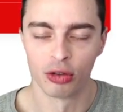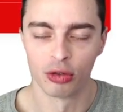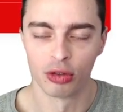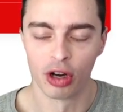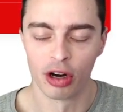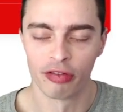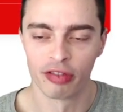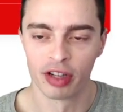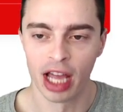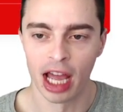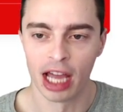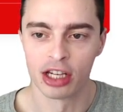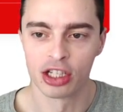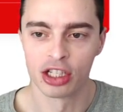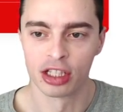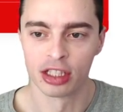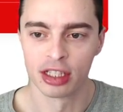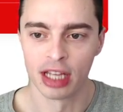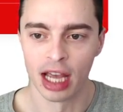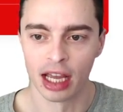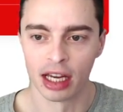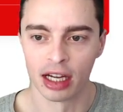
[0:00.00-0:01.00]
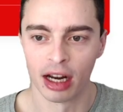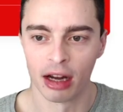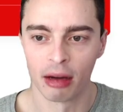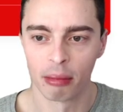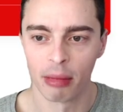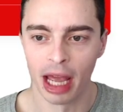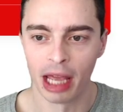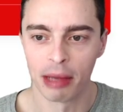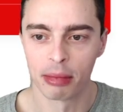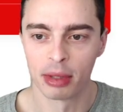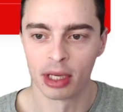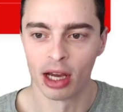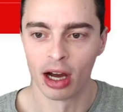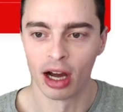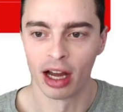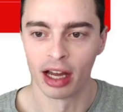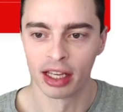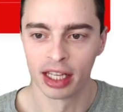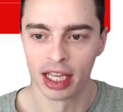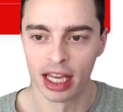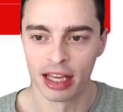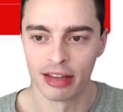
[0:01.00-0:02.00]
notification saying
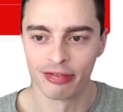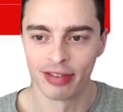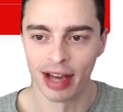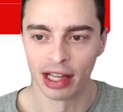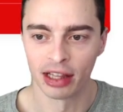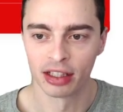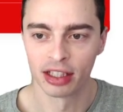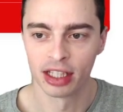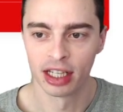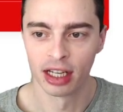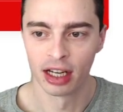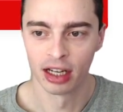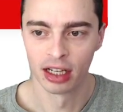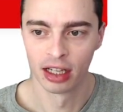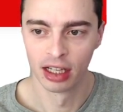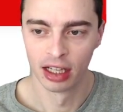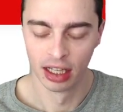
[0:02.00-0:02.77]
API key valid here.